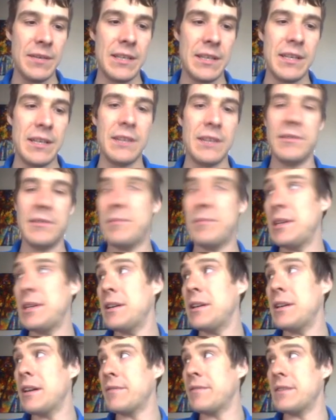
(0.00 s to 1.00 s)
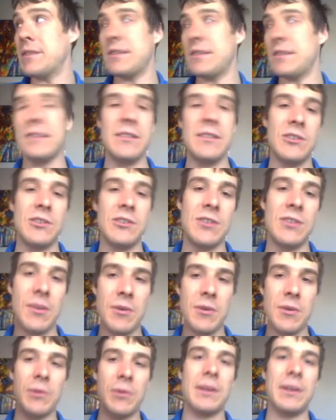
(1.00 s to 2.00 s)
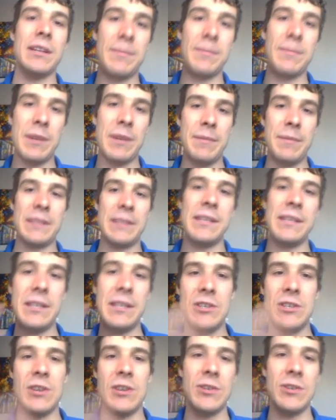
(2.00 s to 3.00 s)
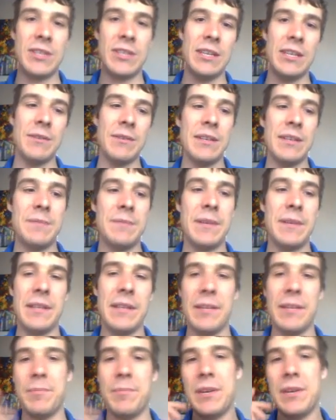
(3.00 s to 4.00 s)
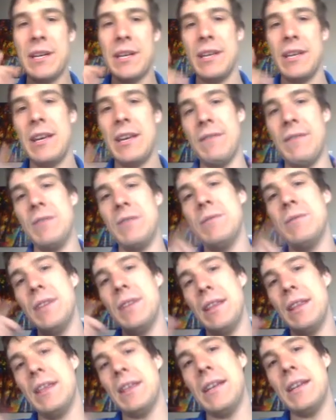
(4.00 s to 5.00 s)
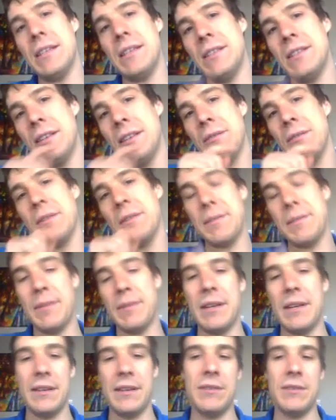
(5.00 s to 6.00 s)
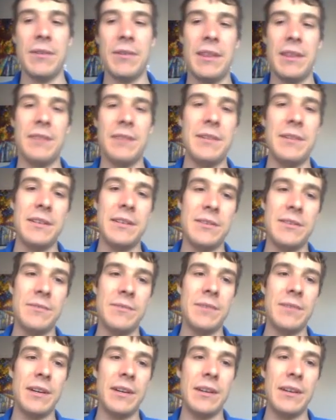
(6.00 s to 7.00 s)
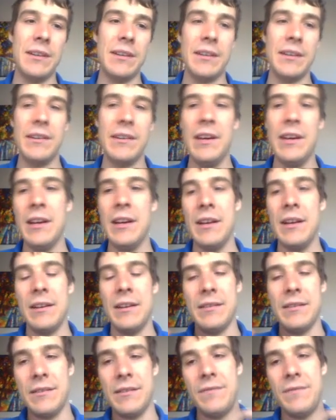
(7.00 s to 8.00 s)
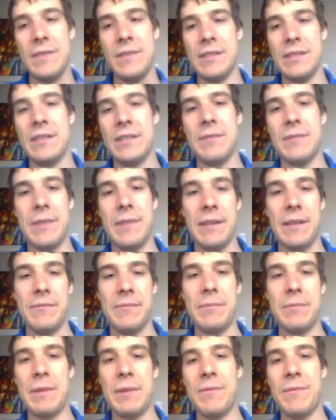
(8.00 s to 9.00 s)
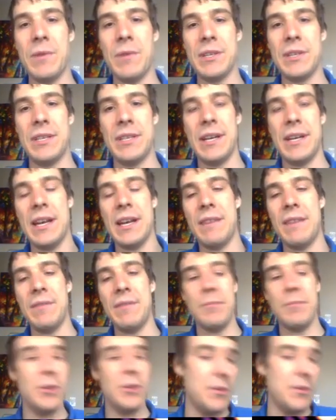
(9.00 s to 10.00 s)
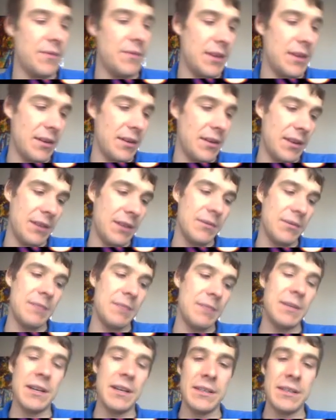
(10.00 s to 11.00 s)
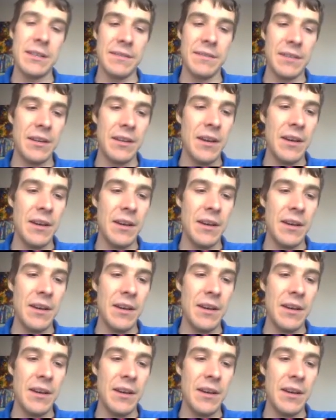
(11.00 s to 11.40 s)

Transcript: together in big conferences and just throw thought experiments at each other's theories, being like, but if you did this, then your theory doesn't work. And then the physicists would be forced to kind of improve their theory because of it.